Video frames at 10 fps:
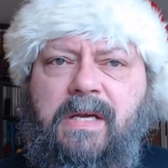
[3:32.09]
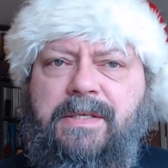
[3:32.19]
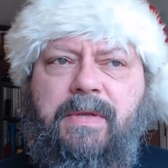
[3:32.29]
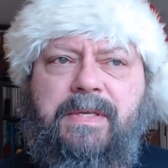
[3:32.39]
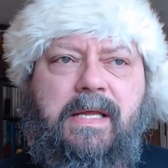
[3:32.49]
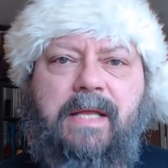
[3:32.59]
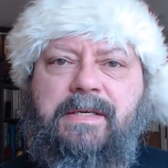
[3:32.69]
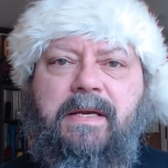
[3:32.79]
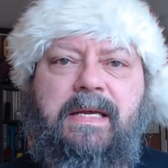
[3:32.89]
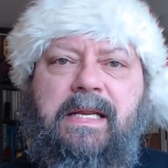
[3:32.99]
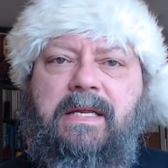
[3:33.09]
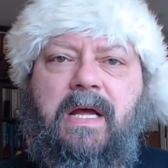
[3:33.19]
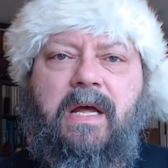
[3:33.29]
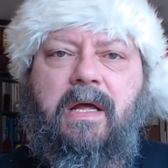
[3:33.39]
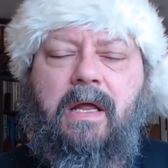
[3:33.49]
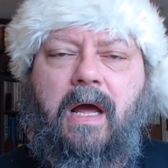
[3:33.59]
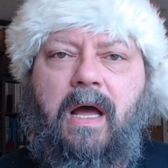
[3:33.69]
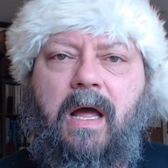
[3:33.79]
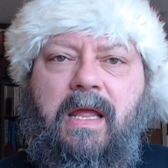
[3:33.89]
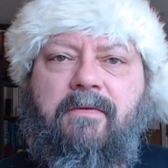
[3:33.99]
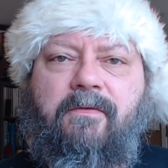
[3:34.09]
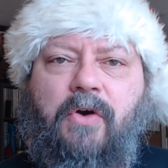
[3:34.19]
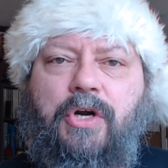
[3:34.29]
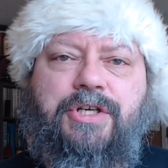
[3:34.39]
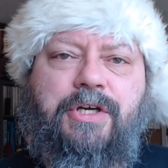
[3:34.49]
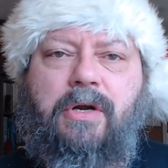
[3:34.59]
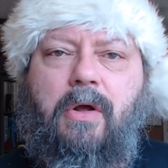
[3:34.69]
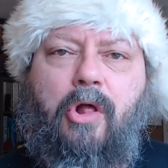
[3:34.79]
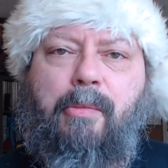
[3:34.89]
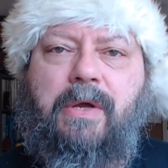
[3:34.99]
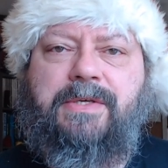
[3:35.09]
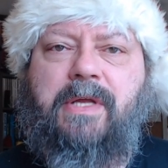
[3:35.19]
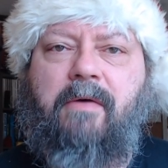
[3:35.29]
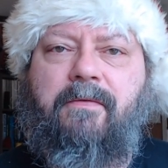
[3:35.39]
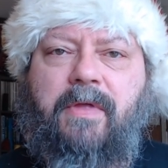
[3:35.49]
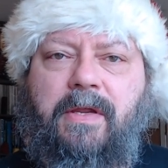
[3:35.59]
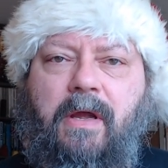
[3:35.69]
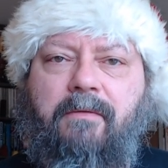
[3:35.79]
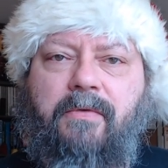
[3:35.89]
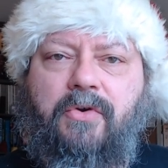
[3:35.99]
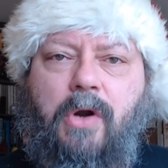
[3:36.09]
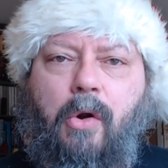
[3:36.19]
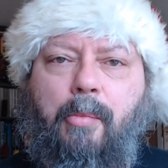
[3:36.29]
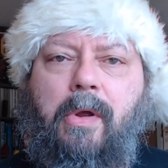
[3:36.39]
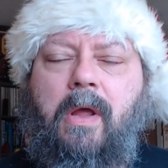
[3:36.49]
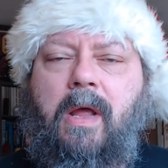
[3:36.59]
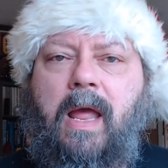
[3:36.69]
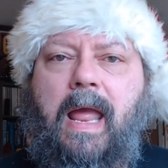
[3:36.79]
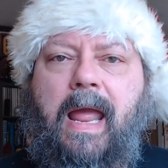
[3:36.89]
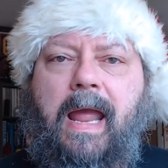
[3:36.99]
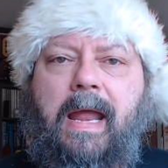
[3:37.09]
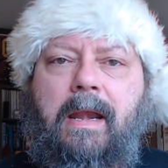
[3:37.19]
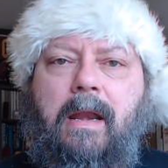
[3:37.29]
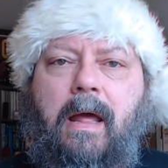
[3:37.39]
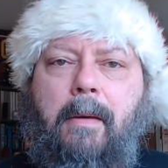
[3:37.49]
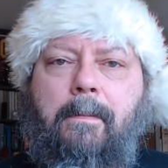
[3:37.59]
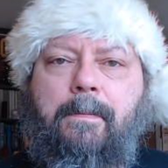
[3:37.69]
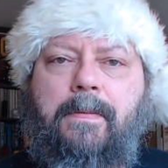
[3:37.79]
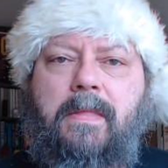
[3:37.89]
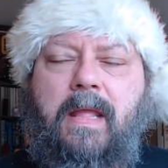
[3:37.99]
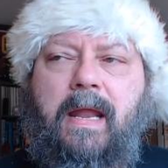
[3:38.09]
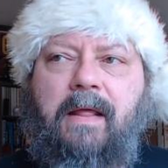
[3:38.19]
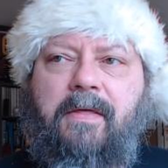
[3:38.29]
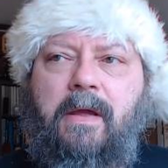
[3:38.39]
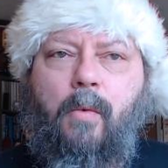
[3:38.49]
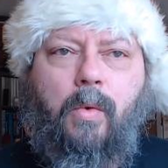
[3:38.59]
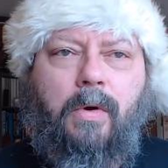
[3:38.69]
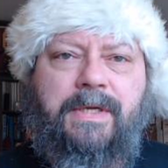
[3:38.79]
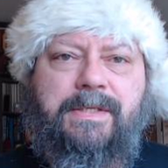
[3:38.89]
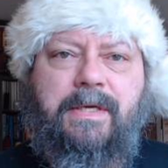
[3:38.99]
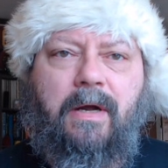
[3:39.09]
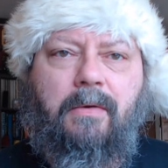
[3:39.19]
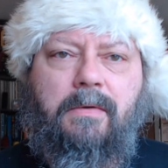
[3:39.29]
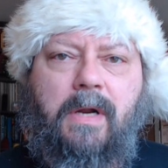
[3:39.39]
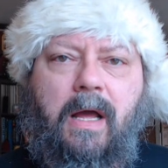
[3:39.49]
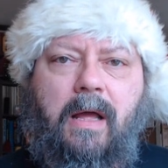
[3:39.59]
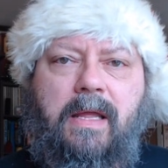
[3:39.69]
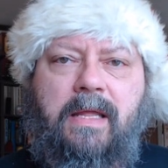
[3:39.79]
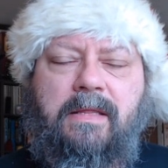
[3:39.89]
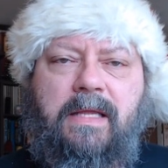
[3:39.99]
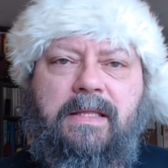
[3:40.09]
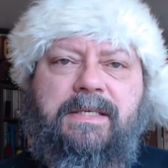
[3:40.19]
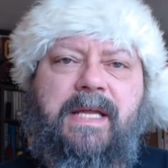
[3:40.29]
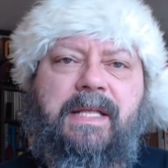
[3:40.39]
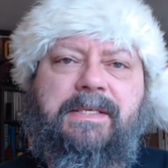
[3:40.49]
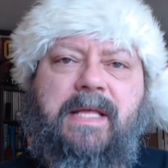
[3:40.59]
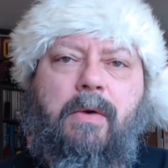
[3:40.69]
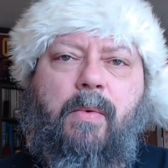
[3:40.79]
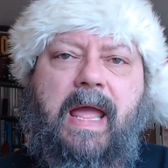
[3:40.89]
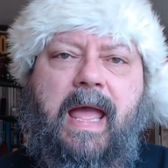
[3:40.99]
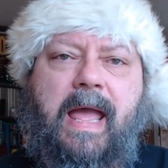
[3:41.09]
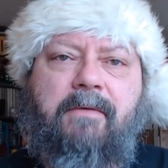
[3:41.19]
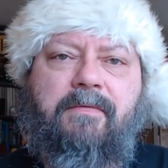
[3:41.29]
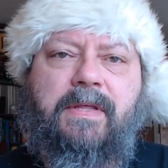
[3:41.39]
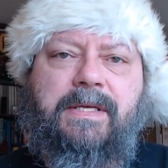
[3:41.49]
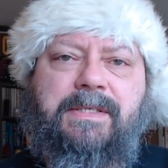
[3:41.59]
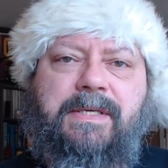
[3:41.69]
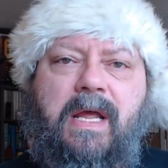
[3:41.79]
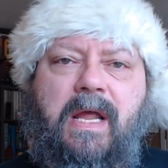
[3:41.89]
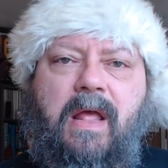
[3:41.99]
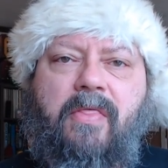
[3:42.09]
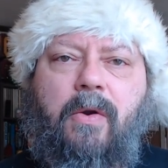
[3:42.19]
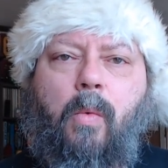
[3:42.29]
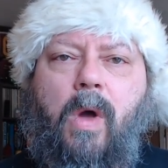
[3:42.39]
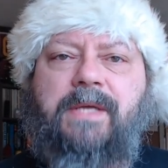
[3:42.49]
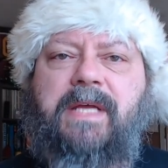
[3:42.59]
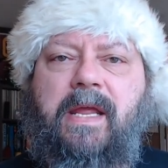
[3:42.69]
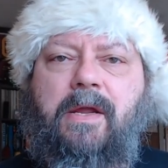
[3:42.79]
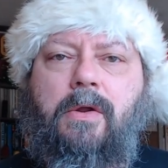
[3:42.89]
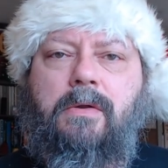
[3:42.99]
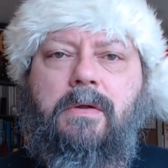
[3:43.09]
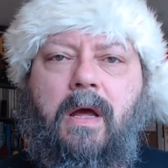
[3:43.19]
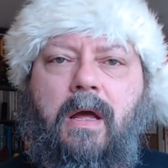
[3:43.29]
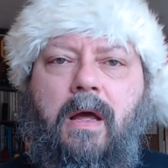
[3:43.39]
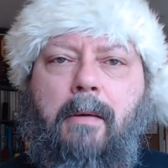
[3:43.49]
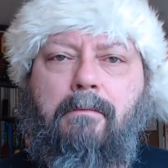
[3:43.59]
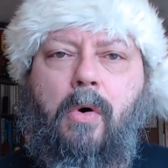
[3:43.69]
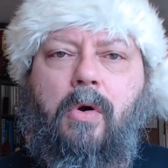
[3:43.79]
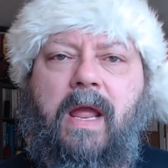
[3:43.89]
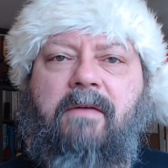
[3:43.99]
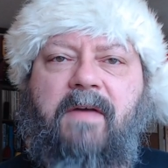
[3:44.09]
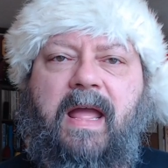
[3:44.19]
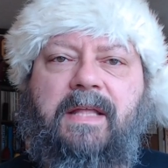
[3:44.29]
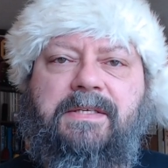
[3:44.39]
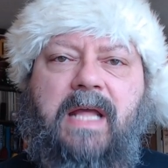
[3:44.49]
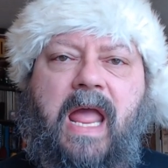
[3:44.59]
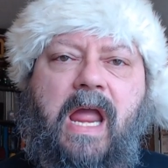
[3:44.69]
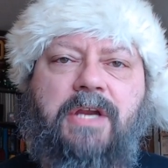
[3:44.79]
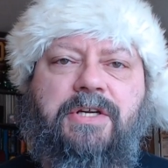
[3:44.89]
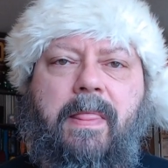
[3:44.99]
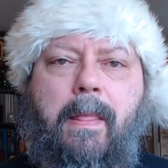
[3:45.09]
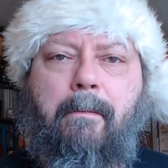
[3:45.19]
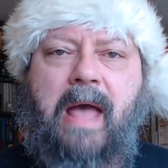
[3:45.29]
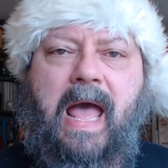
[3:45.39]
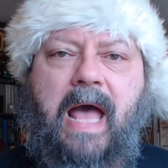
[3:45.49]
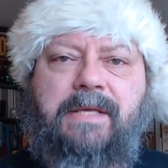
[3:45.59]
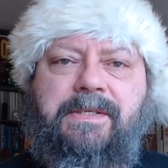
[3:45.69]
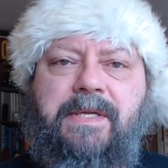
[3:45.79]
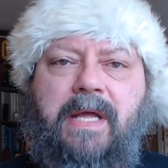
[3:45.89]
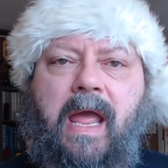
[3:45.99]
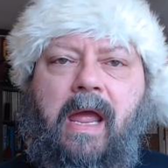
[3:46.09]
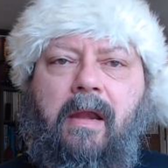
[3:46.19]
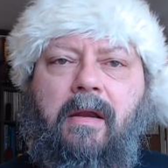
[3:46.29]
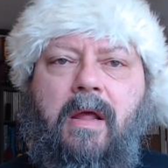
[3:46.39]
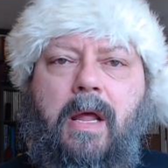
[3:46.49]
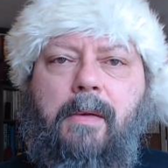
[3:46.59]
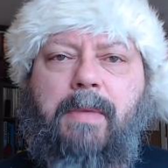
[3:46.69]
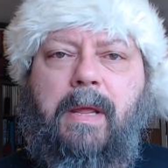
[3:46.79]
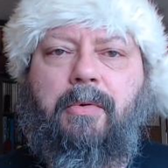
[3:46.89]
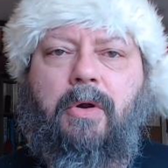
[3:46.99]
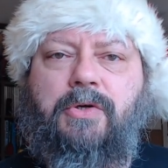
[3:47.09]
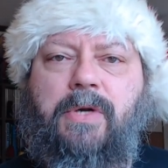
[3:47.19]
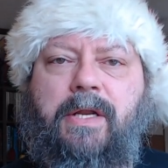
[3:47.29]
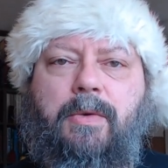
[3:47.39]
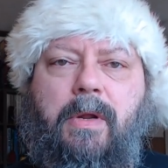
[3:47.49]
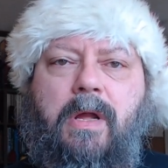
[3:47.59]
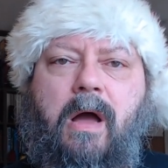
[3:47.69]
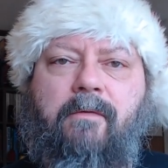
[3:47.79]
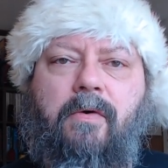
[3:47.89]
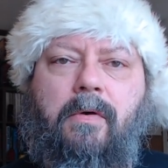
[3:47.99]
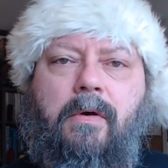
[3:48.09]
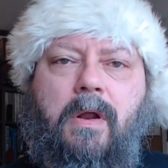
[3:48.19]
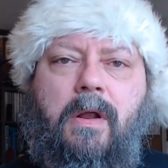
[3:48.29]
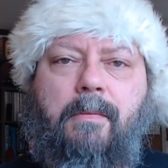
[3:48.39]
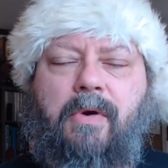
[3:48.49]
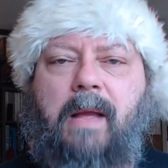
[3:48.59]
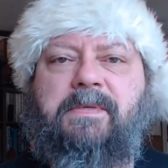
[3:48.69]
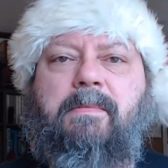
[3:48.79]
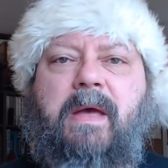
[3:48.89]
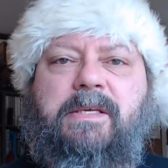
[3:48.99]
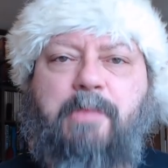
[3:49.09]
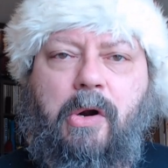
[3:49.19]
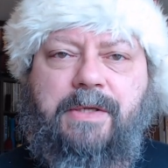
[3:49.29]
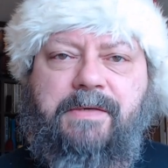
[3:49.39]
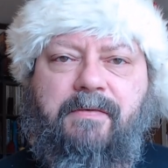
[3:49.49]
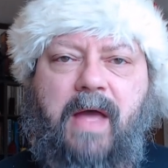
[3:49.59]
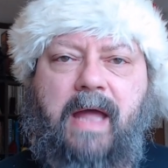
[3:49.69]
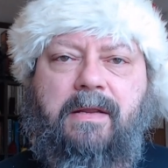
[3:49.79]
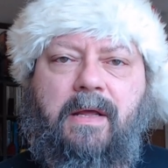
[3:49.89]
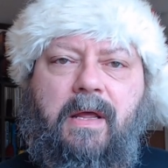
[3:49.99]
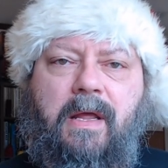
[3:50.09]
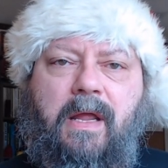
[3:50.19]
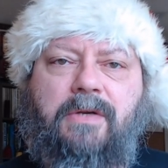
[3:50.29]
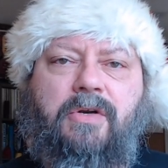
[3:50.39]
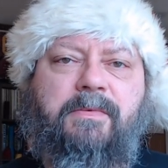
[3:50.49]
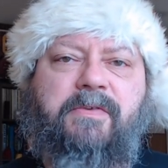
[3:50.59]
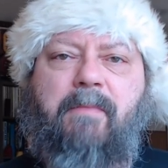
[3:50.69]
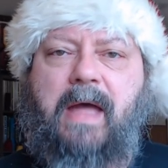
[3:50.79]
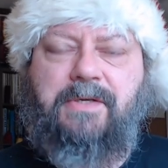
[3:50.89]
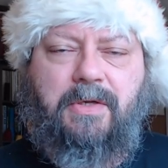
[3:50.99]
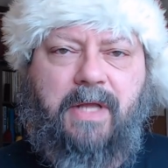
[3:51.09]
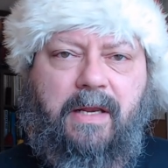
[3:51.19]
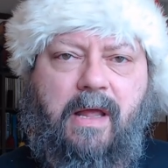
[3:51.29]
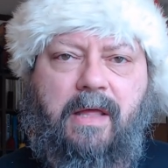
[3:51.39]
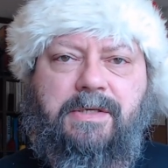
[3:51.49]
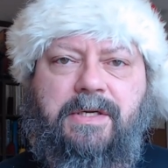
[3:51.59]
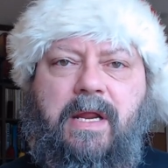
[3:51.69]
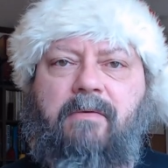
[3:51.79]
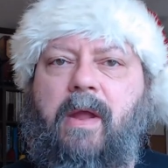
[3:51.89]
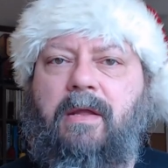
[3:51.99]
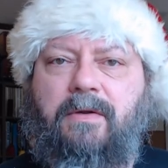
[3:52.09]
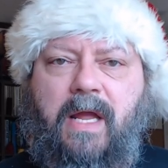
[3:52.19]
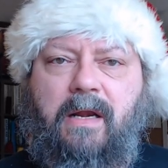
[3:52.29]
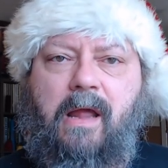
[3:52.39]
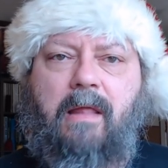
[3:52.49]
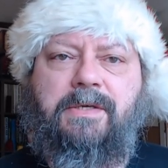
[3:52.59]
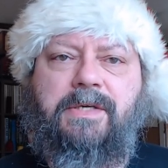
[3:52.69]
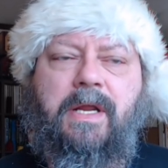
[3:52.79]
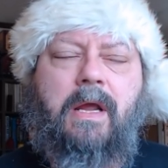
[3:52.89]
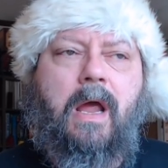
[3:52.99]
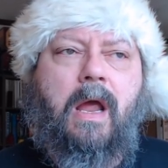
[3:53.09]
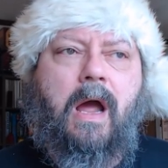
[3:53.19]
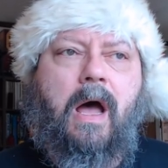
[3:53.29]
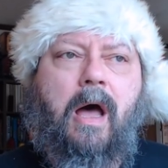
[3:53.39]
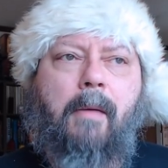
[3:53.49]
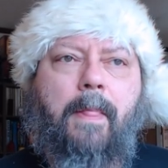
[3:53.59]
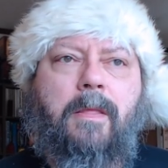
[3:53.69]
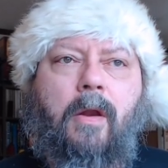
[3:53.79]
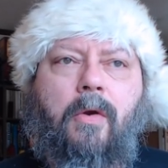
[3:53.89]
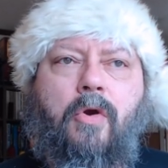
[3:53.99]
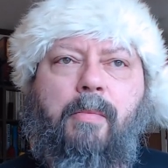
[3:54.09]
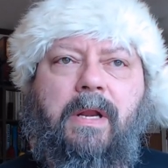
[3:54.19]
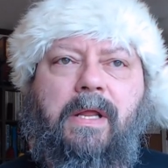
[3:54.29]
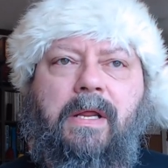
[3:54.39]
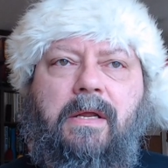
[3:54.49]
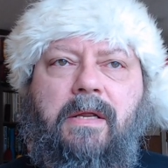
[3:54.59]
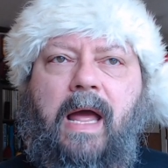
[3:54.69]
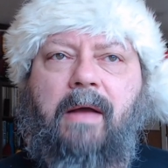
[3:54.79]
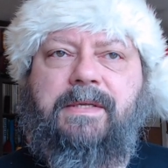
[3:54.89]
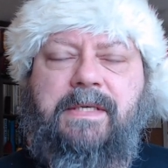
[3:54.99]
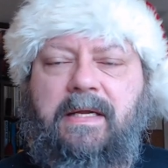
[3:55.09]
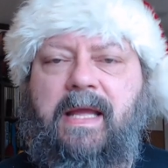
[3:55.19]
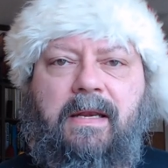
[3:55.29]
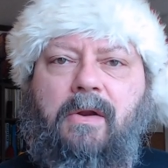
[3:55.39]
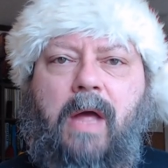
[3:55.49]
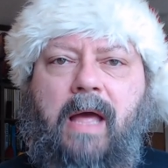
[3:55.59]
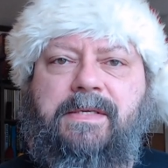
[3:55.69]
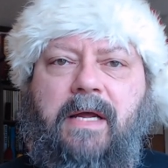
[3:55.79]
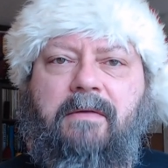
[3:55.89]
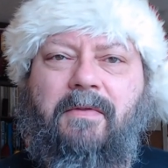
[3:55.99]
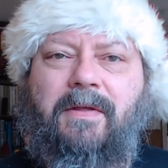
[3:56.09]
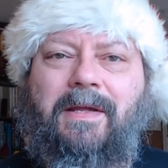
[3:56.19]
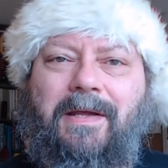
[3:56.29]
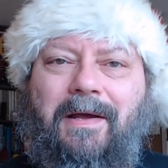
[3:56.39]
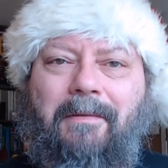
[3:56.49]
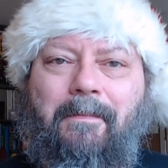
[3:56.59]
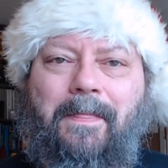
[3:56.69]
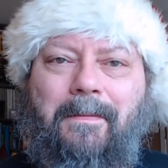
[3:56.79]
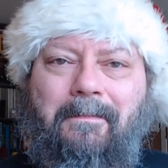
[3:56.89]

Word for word: So it's it's a neat uh, inversion almost of the of the trope, and. Um, and I think it works though, uh, in in the sense that we have this. There was a uh, a more advanced age in the past, and people are trying to recover perhaps the best parts of that in terms of magical technology and regular technology. Um, you know, nobody outs again no, outside of the um,